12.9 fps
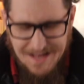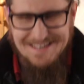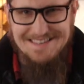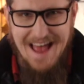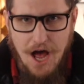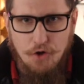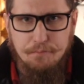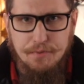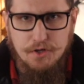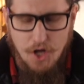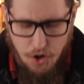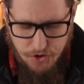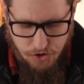Down
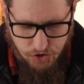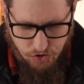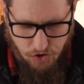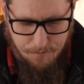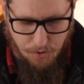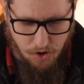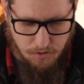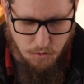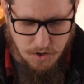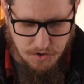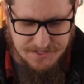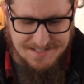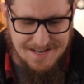below your dripper
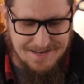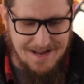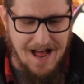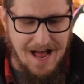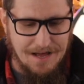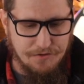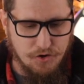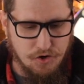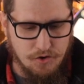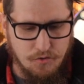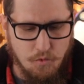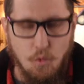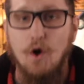will sit
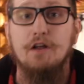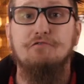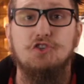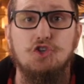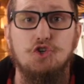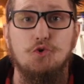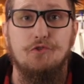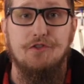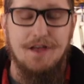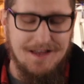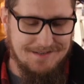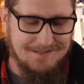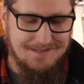either one of two
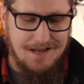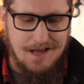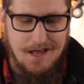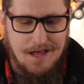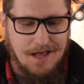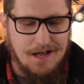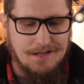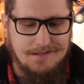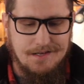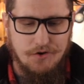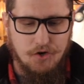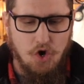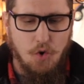things. It's
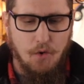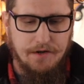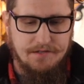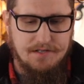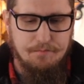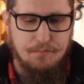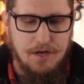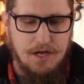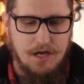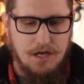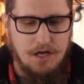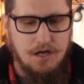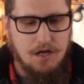either going to
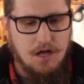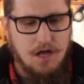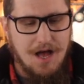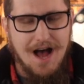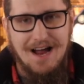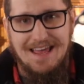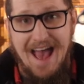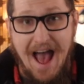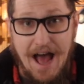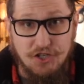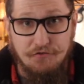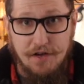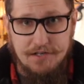be a
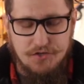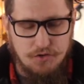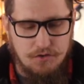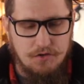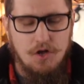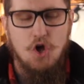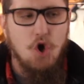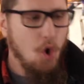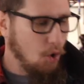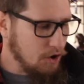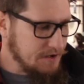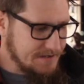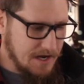catch vessel
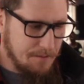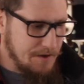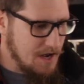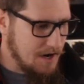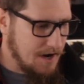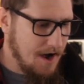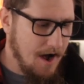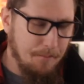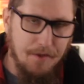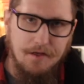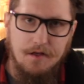or it's going to be a cup.